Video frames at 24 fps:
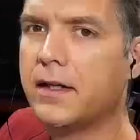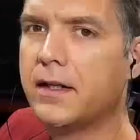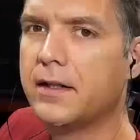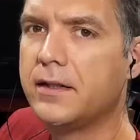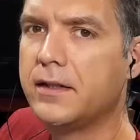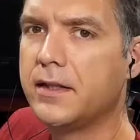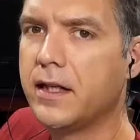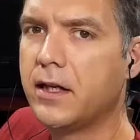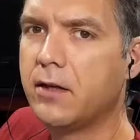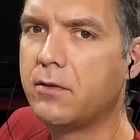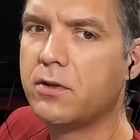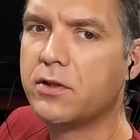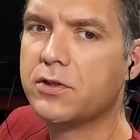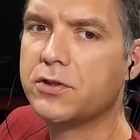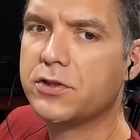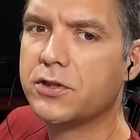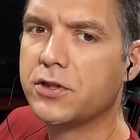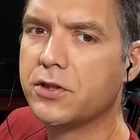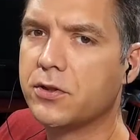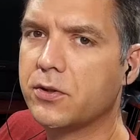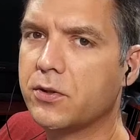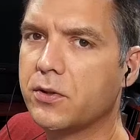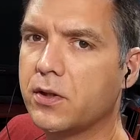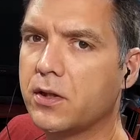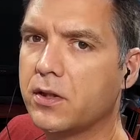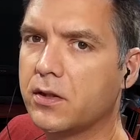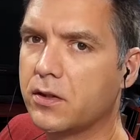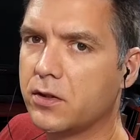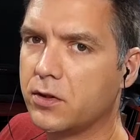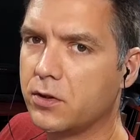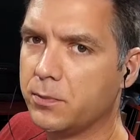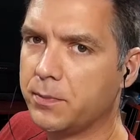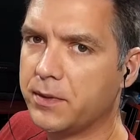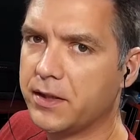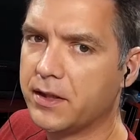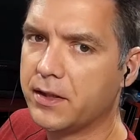Now I'll show a
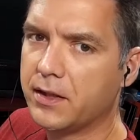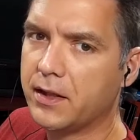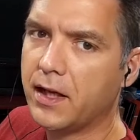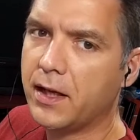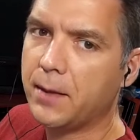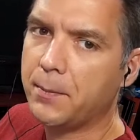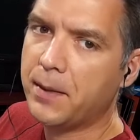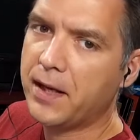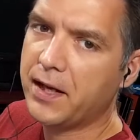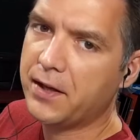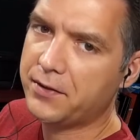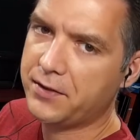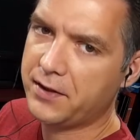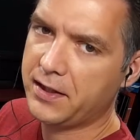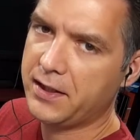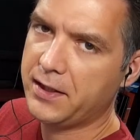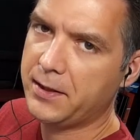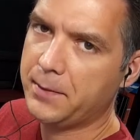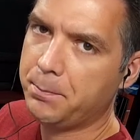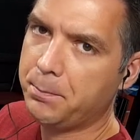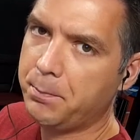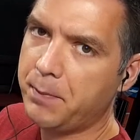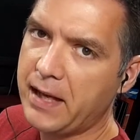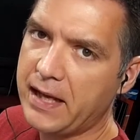little bit about the